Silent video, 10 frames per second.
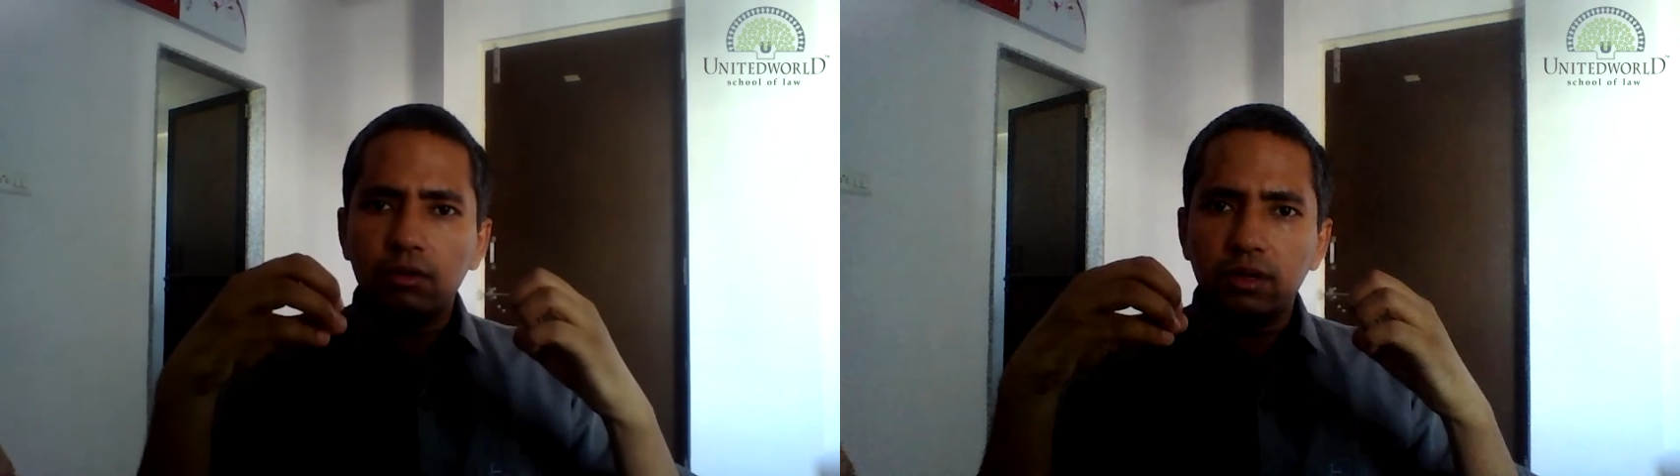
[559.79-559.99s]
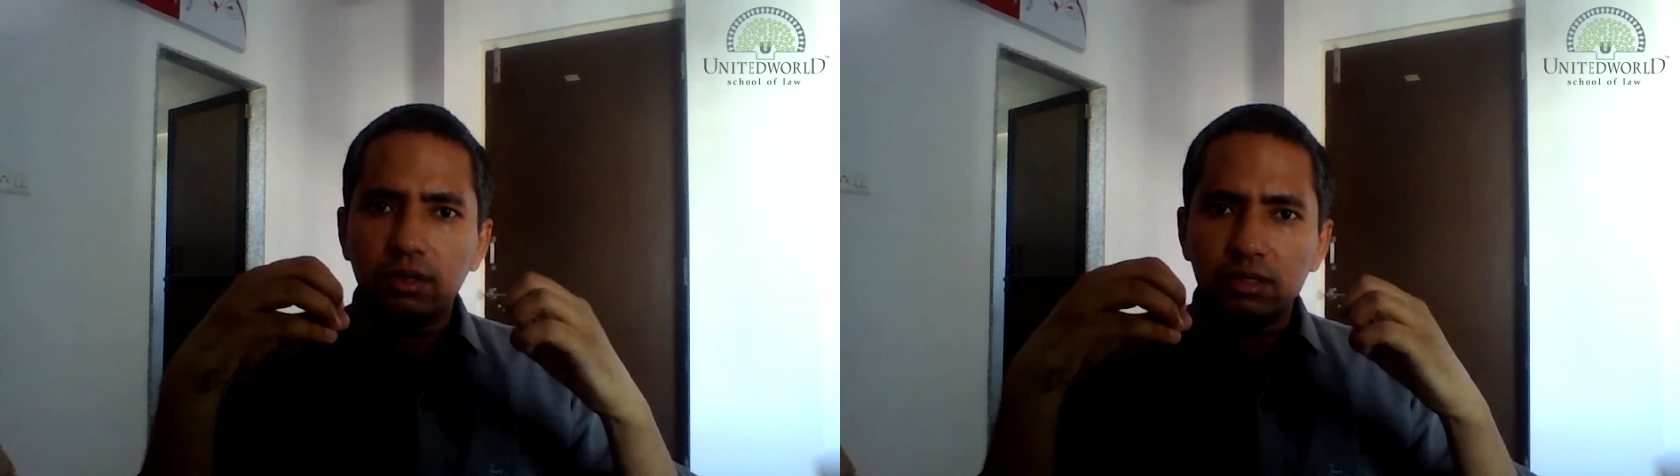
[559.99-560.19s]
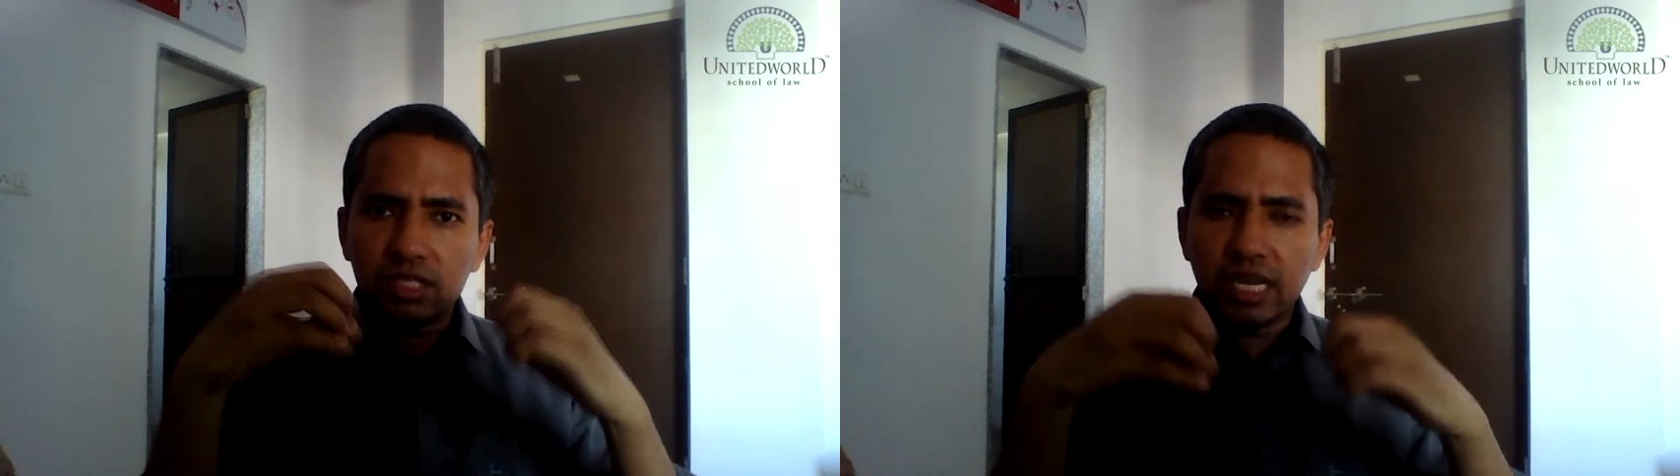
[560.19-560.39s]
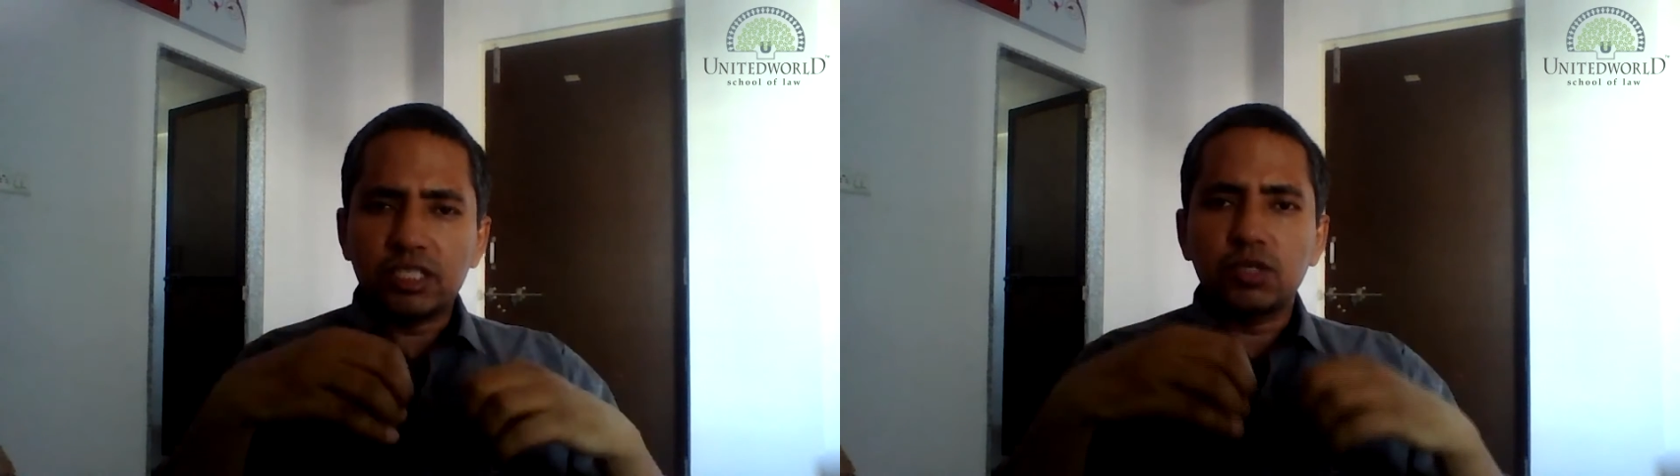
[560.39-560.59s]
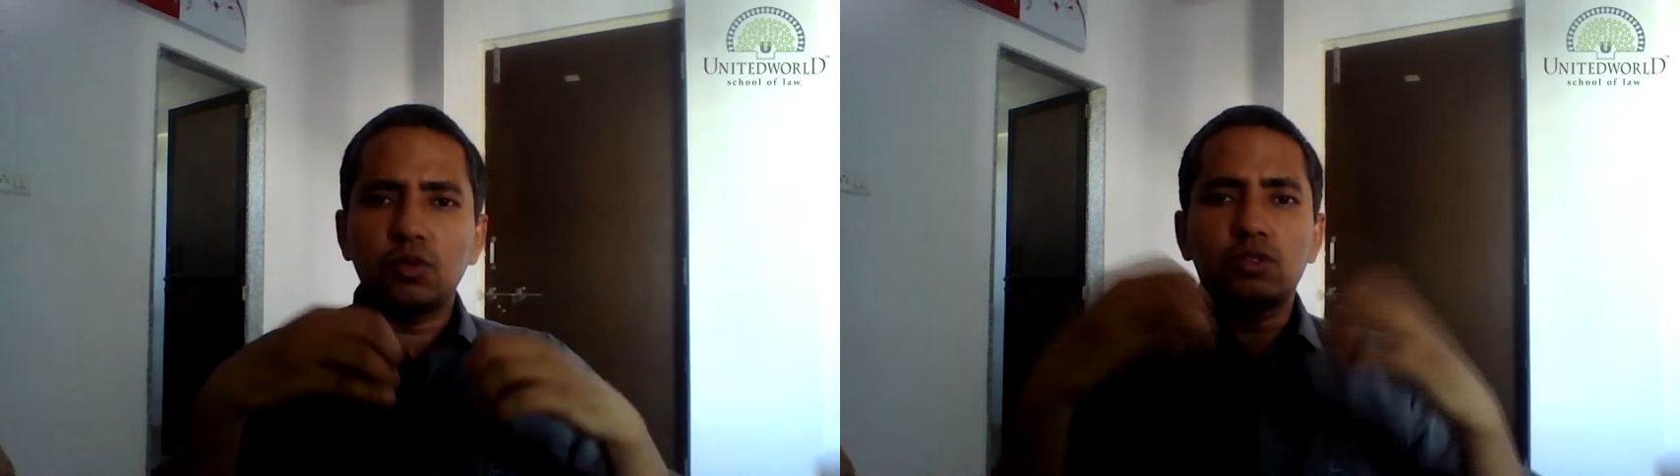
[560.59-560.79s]
in
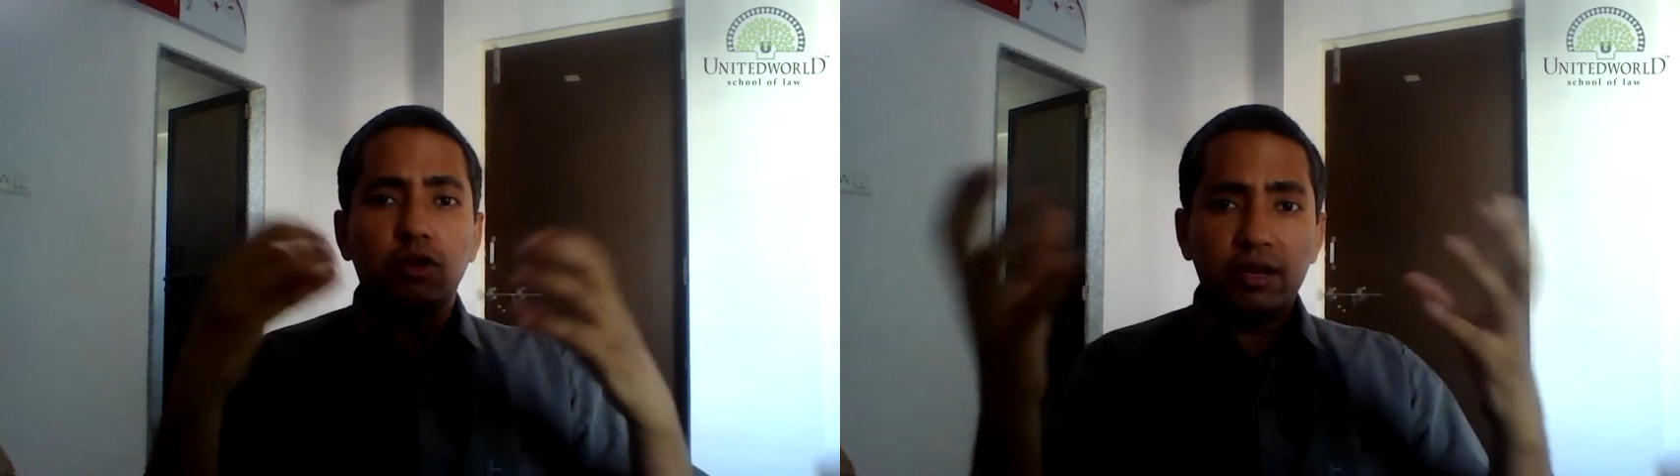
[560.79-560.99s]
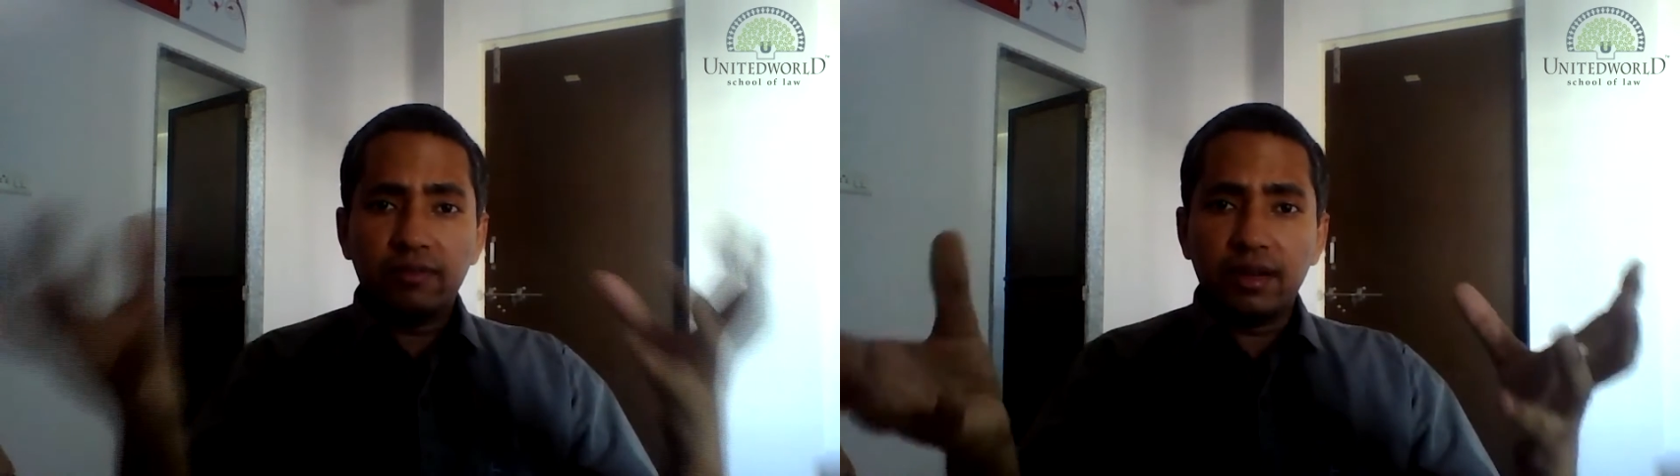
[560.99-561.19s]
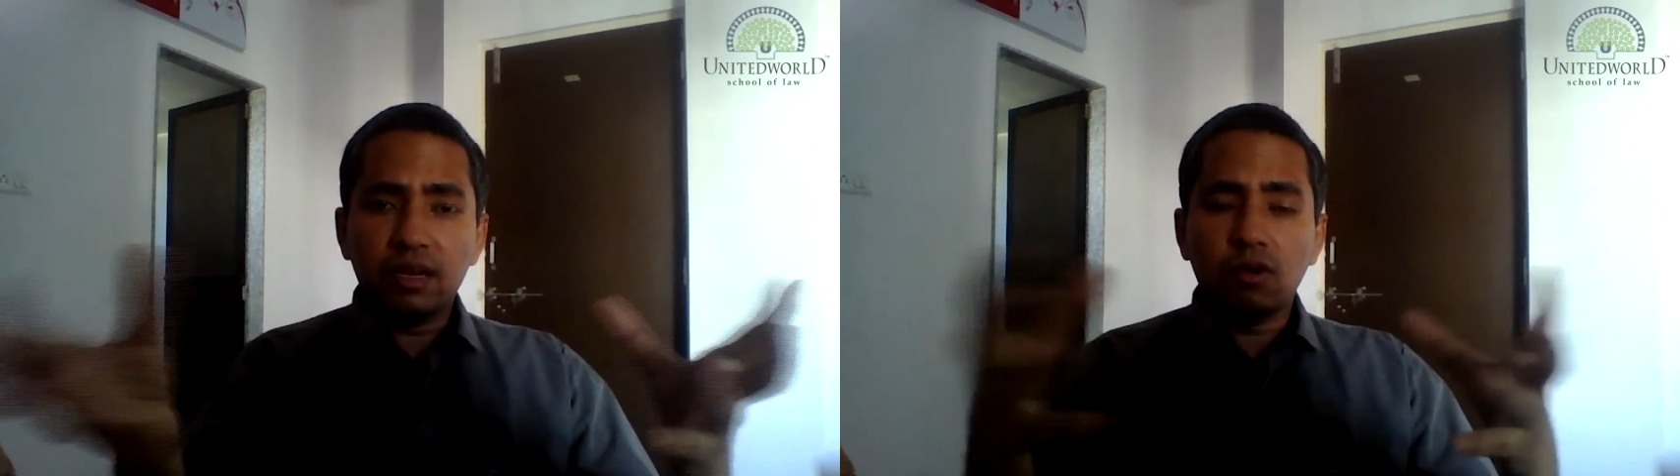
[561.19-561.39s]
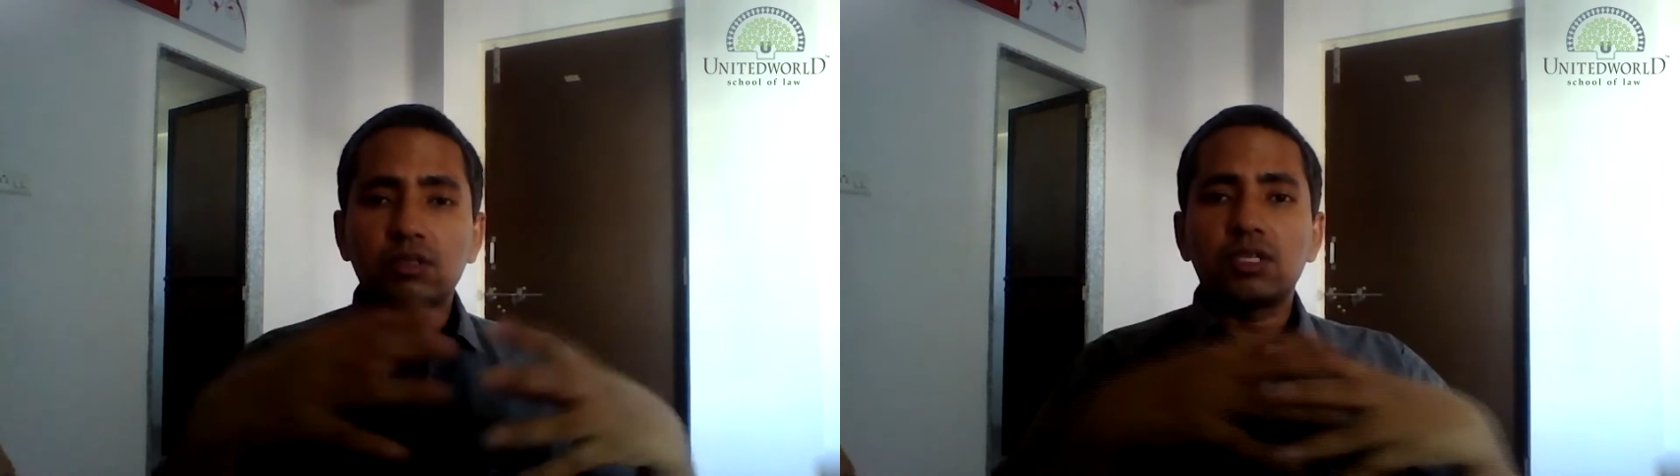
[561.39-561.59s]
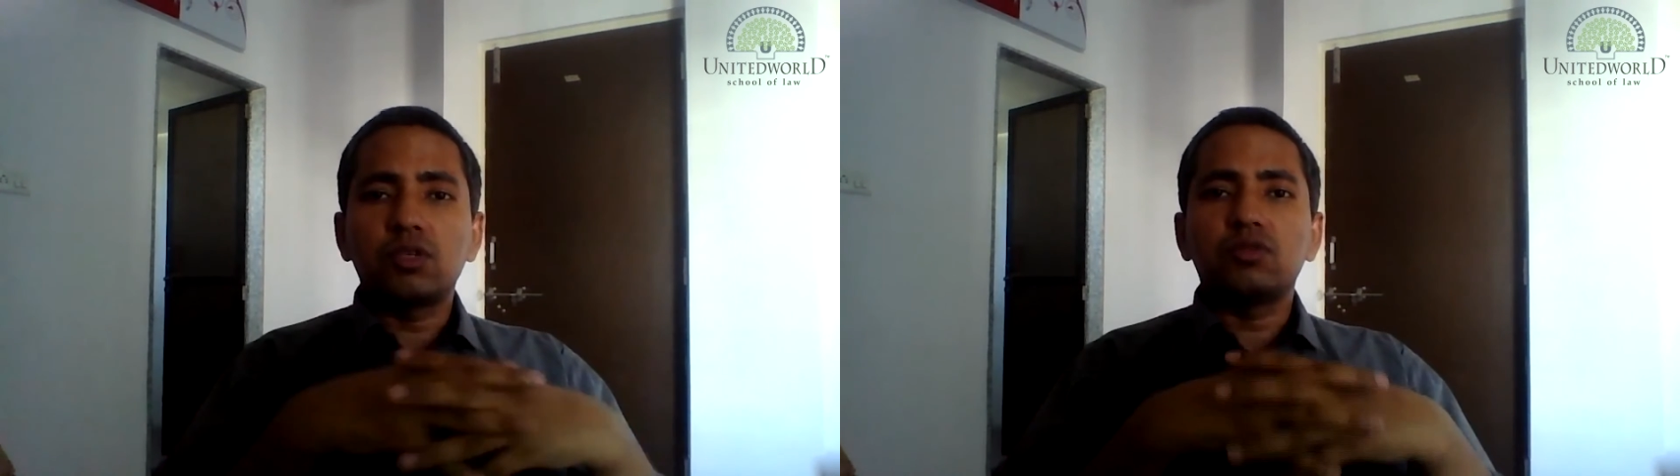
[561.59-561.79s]
statutes or even in
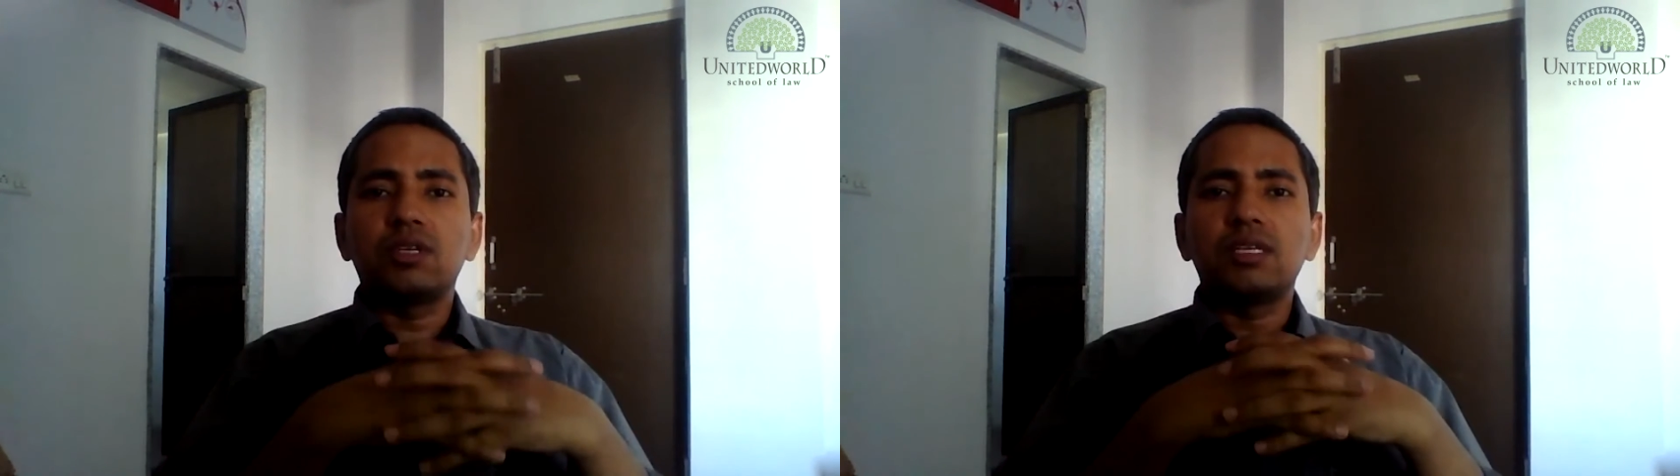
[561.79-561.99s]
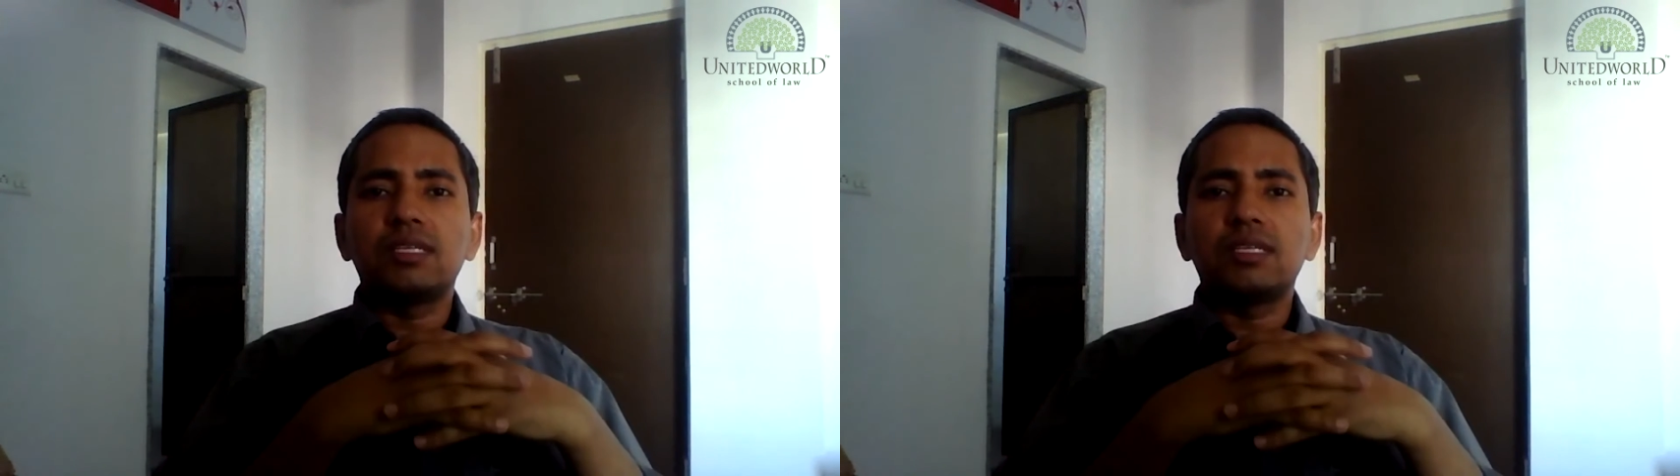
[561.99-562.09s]
constitution